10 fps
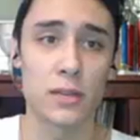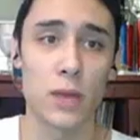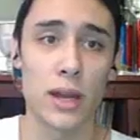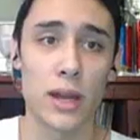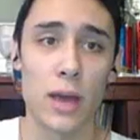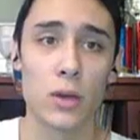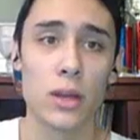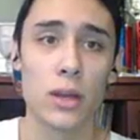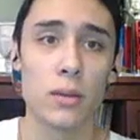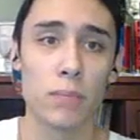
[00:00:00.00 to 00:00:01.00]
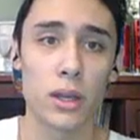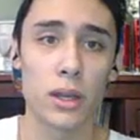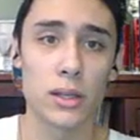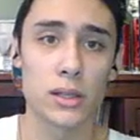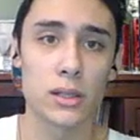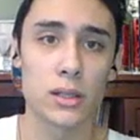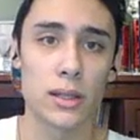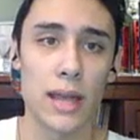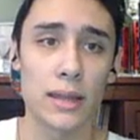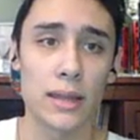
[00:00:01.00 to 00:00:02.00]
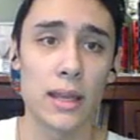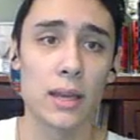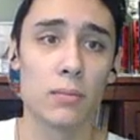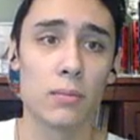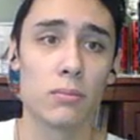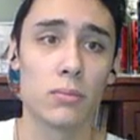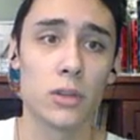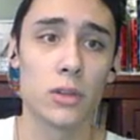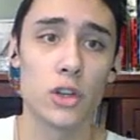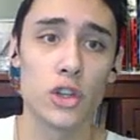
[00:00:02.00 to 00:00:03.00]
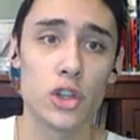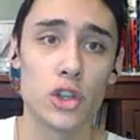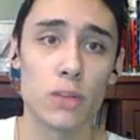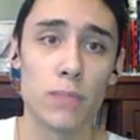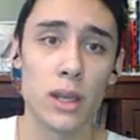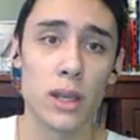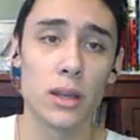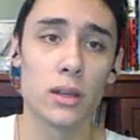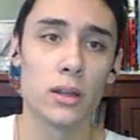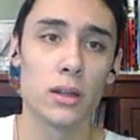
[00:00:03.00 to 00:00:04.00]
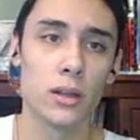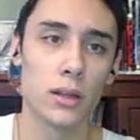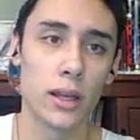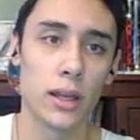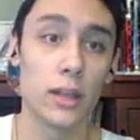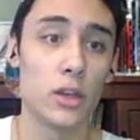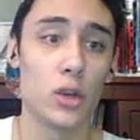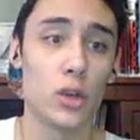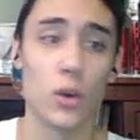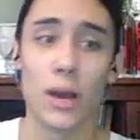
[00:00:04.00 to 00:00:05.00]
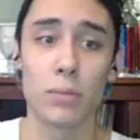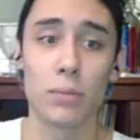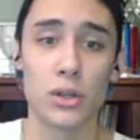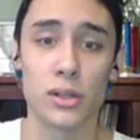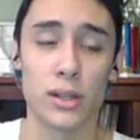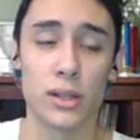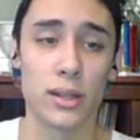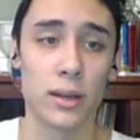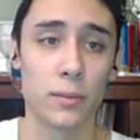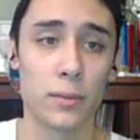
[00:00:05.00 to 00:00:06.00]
right now, because that thing should be in UU, I personally think.